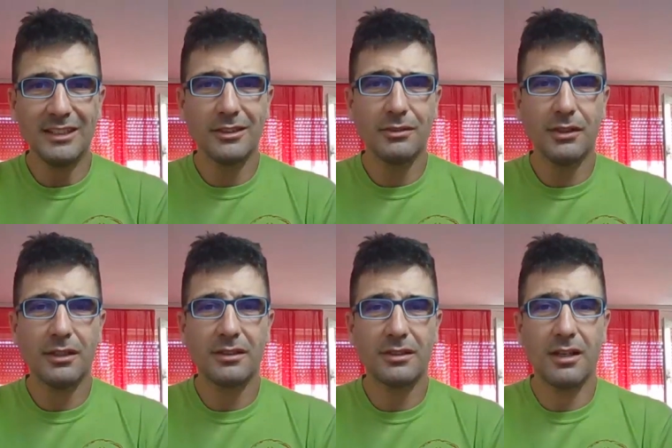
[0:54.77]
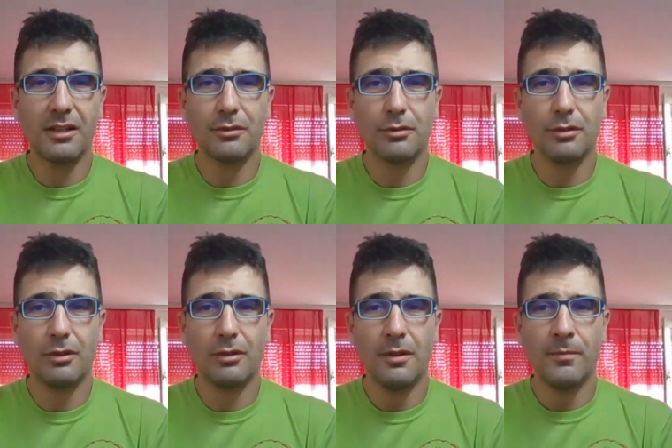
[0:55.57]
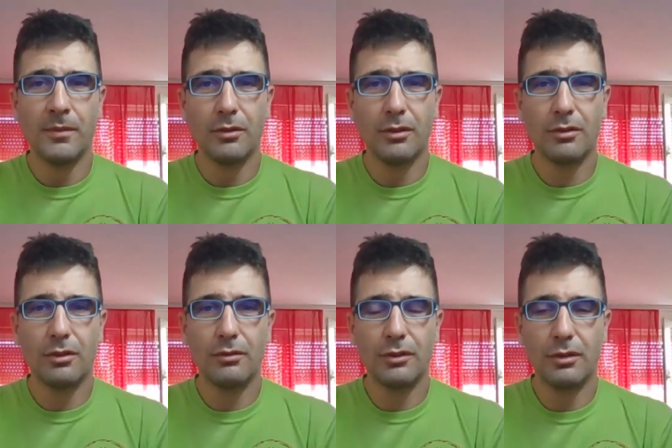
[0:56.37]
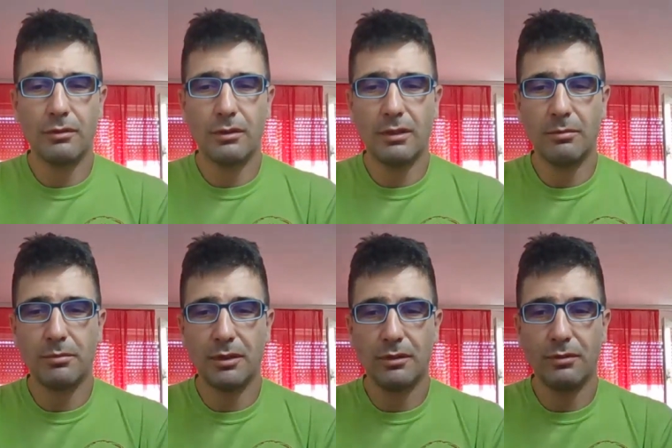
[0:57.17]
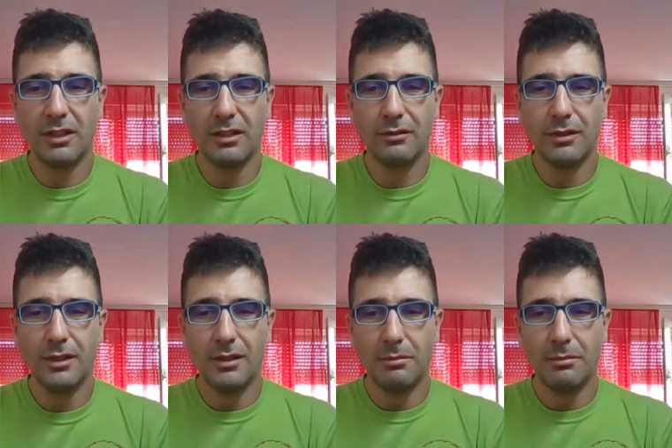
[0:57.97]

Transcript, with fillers: This fight is hard to call Gonna go with over 1.5,